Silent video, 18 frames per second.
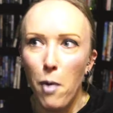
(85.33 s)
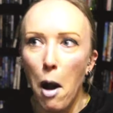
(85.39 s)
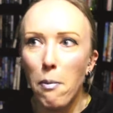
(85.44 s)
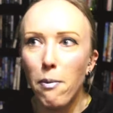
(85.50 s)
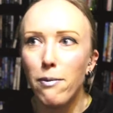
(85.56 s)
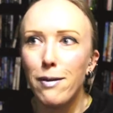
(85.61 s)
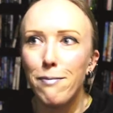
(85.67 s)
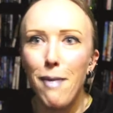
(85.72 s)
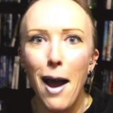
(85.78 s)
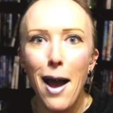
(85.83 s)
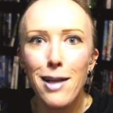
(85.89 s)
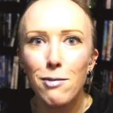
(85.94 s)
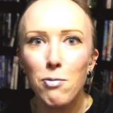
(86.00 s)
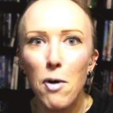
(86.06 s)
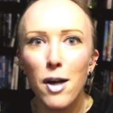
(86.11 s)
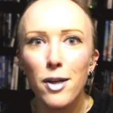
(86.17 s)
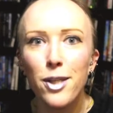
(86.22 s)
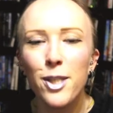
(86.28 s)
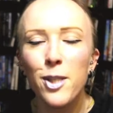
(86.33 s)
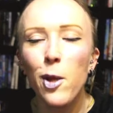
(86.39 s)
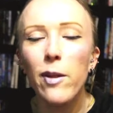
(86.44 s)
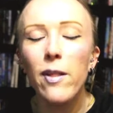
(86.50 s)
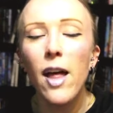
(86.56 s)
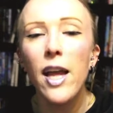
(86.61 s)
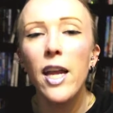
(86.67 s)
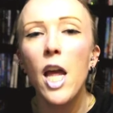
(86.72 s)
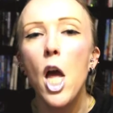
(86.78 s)
probably bad swatches
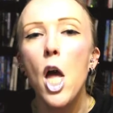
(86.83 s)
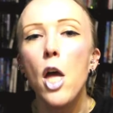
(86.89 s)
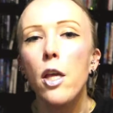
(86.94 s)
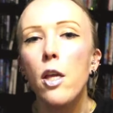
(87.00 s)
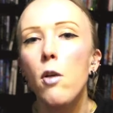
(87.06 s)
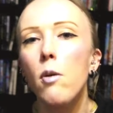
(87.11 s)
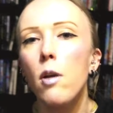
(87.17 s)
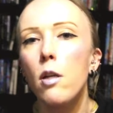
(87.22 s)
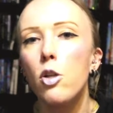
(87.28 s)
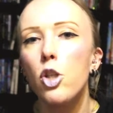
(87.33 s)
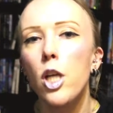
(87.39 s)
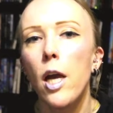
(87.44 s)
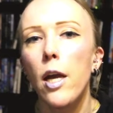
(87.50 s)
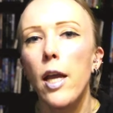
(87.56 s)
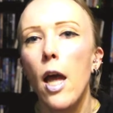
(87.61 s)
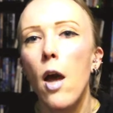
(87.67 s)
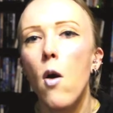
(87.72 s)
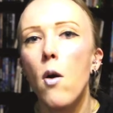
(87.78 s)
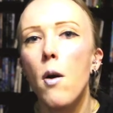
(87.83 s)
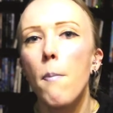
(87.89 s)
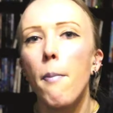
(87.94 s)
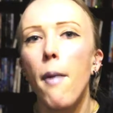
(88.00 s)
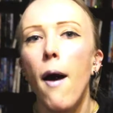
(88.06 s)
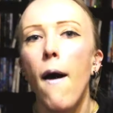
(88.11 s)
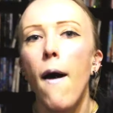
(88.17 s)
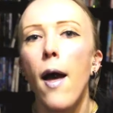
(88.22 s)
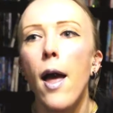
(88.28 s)
look like you can check out
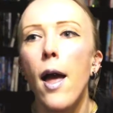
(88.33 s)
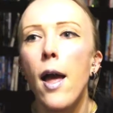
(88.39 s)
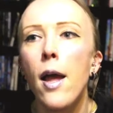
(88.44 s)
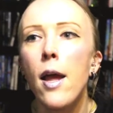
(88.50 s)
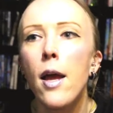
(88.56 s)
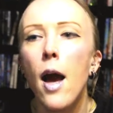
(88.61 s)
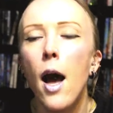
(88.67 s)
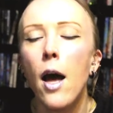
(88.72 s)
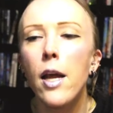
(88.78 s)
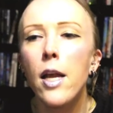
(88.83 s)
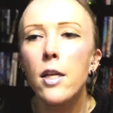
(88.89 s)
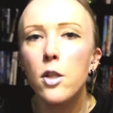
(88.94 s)
my uh,